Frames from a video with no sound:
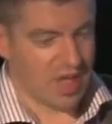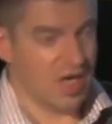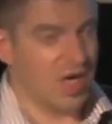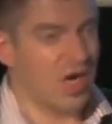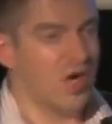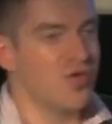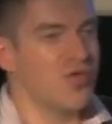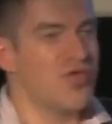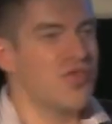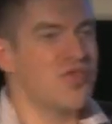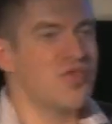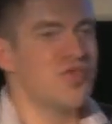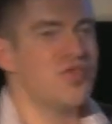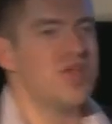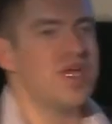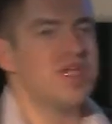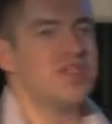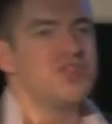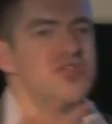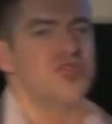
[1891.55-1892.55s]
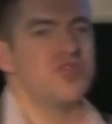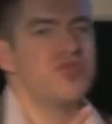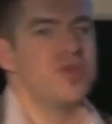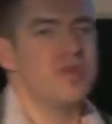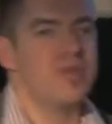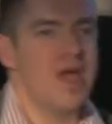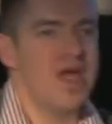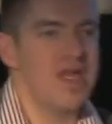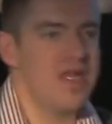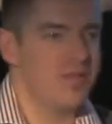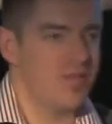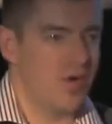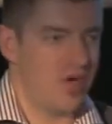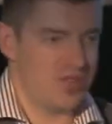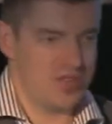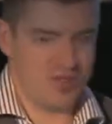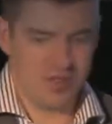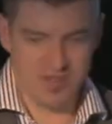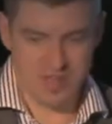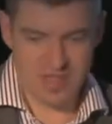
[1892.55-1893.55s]
go through the two remaining
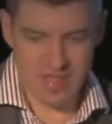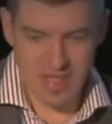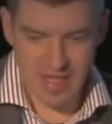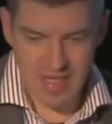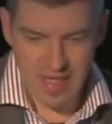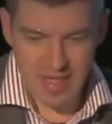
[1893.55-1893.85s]
modules.